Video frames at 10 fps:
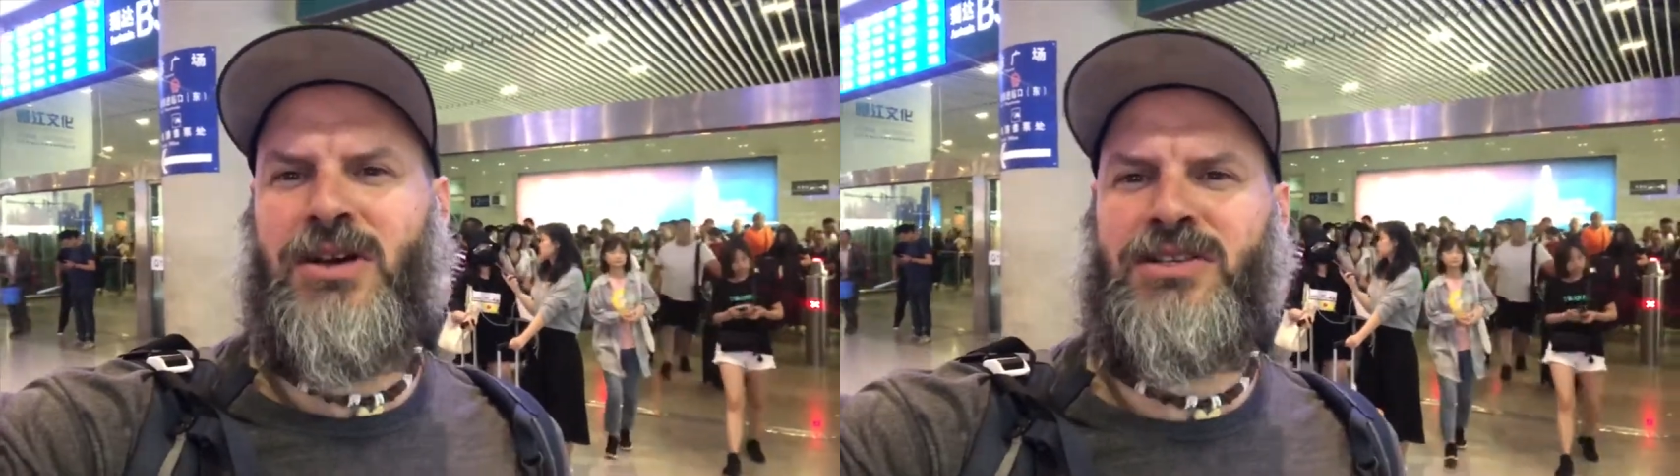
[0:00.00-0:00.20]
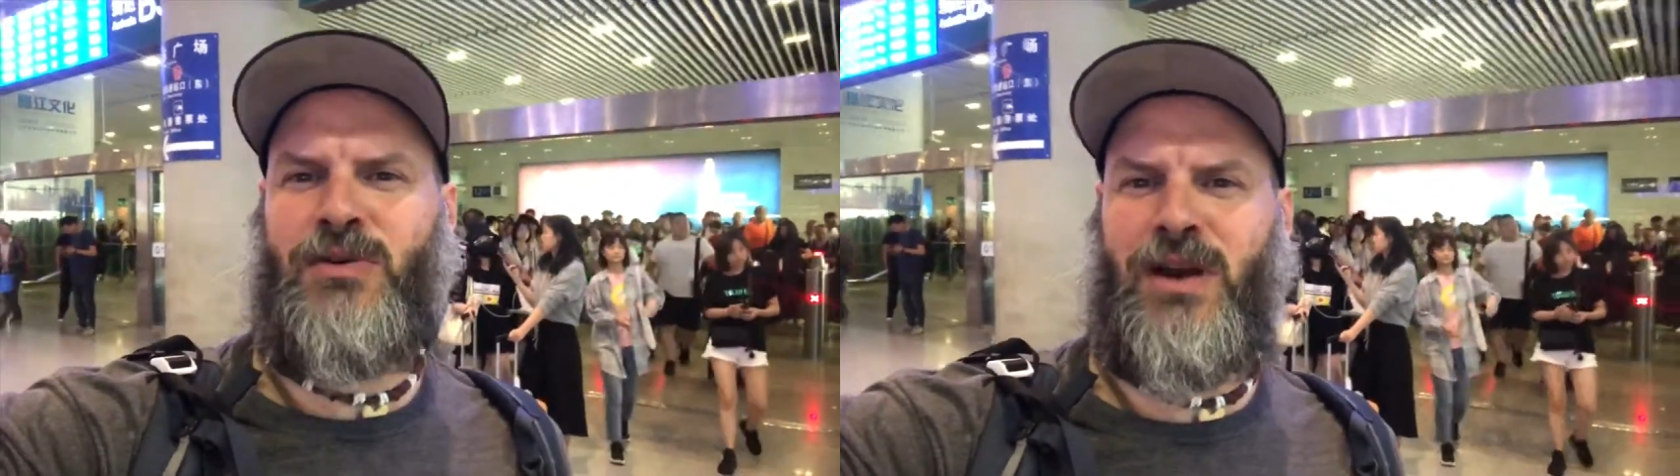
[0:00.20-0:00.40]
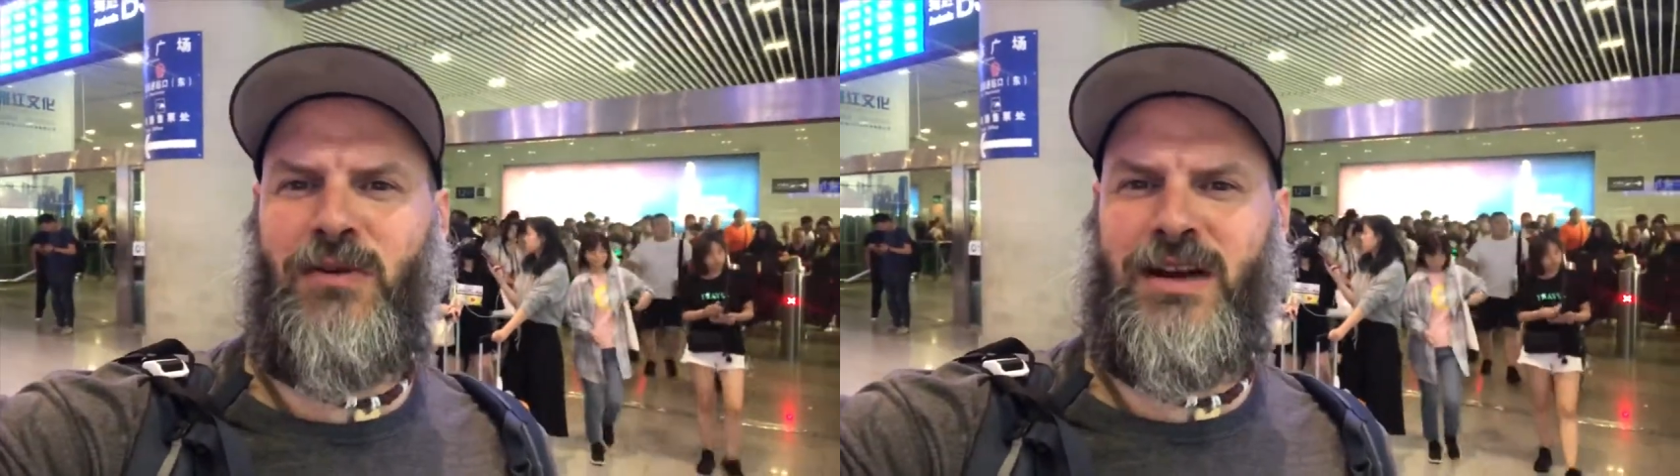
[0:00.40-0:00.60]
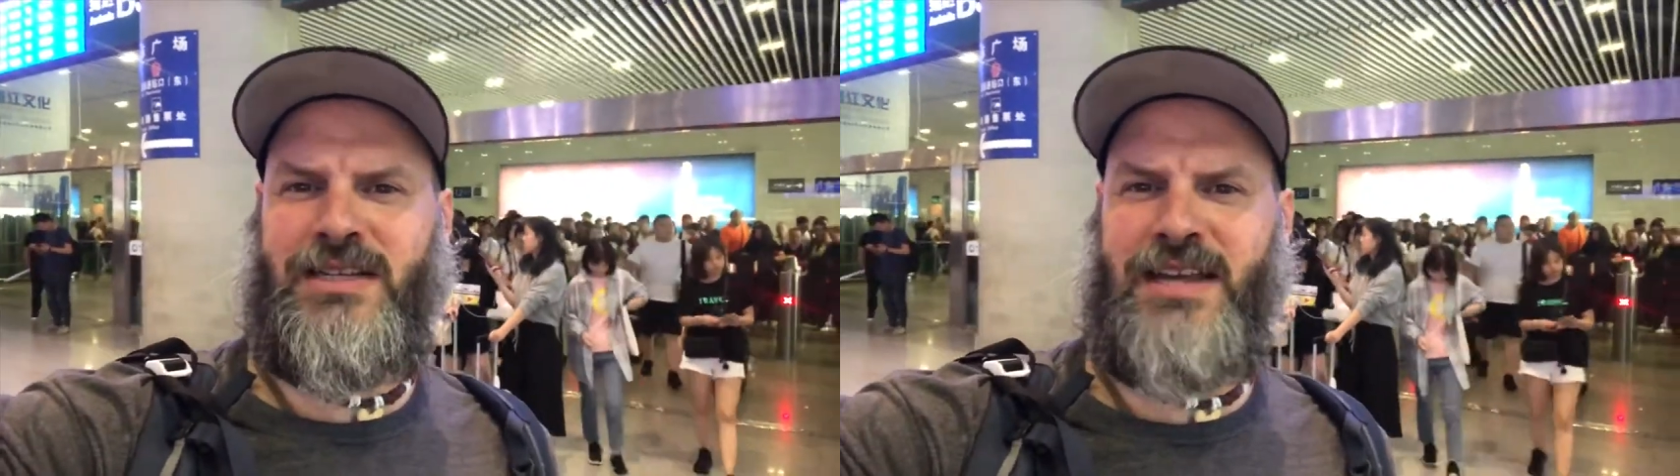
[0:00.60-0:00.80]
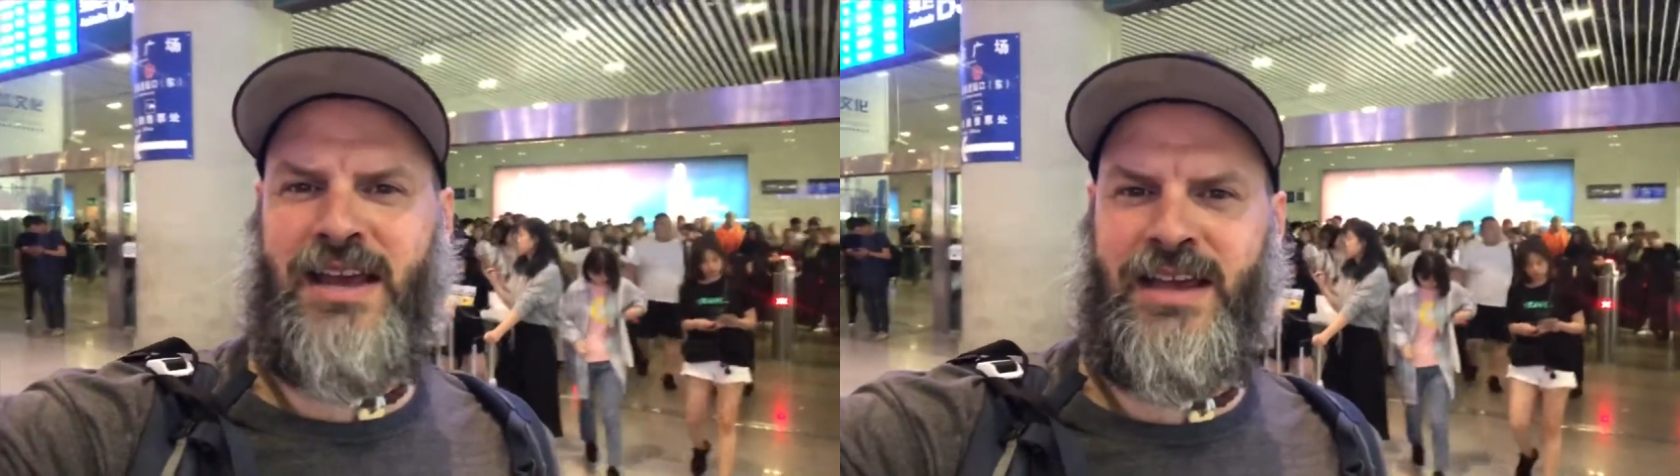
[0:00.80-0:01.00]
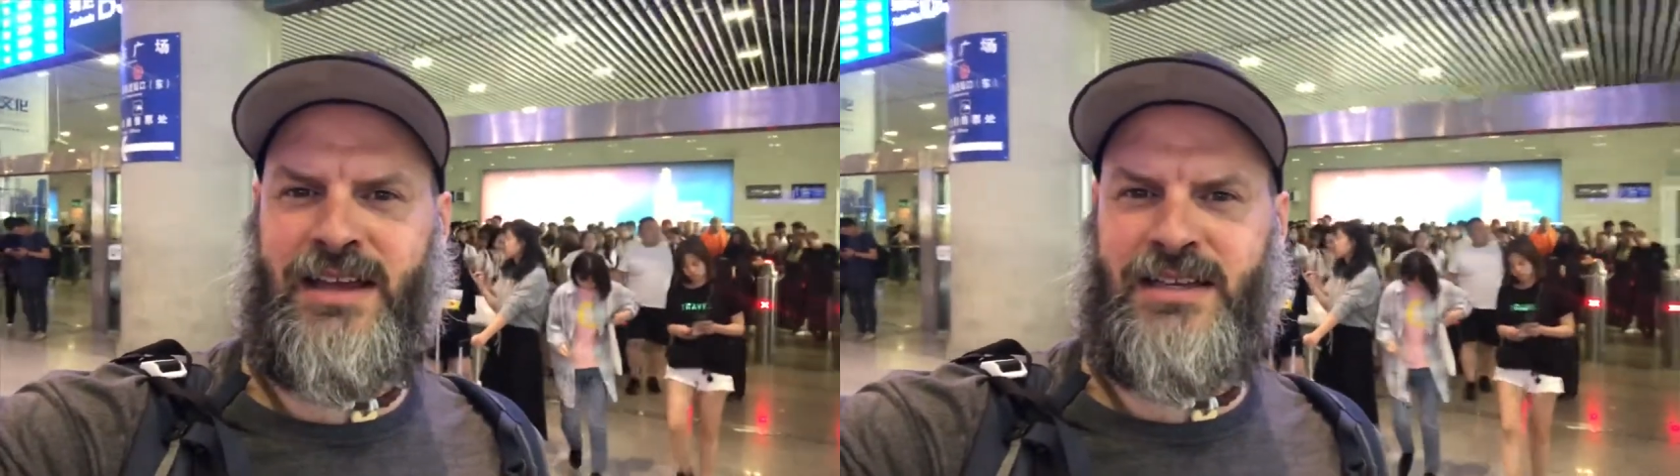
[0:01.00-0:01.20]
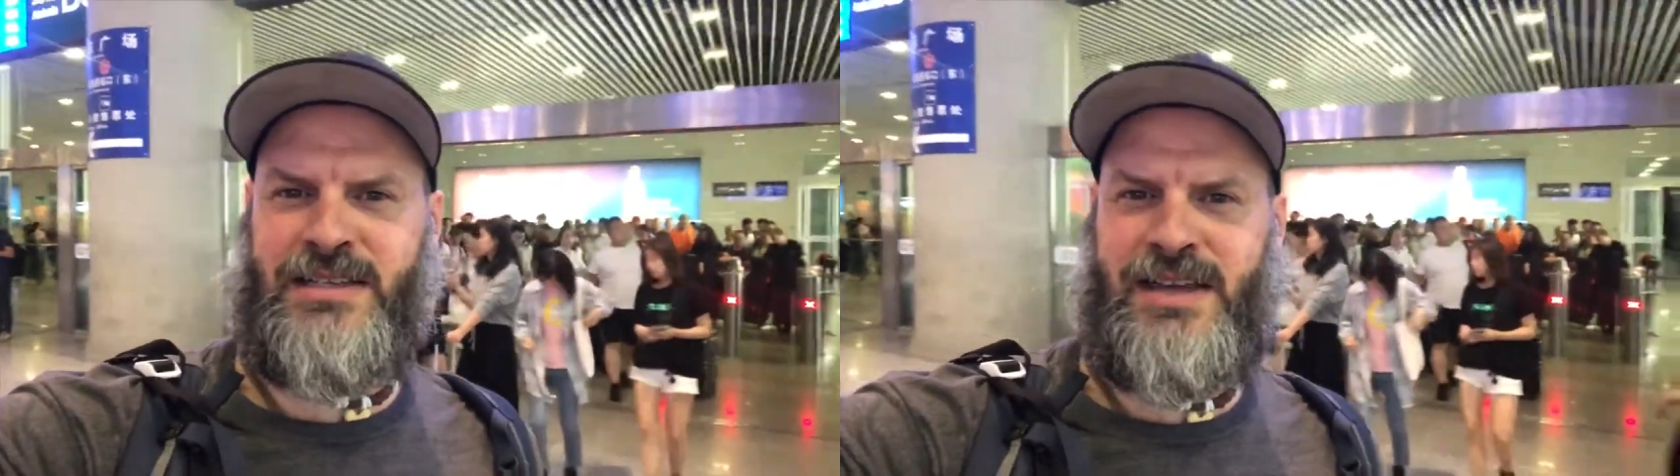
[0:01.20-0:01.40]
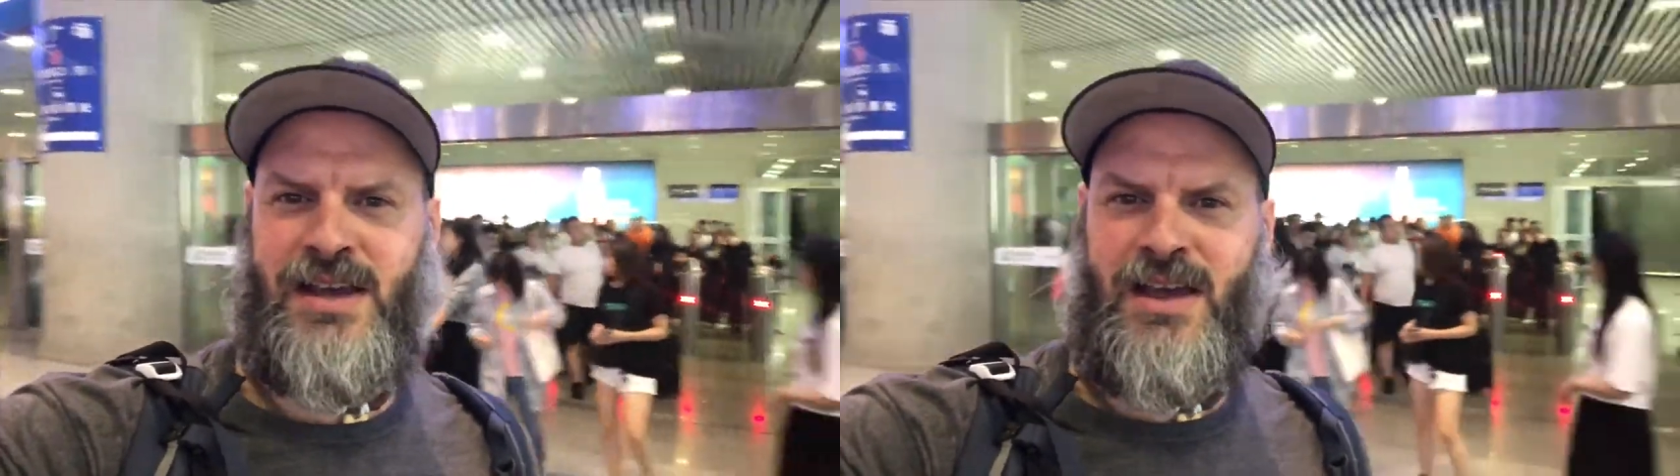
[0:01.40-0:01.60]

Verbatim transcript: So what I wanna say is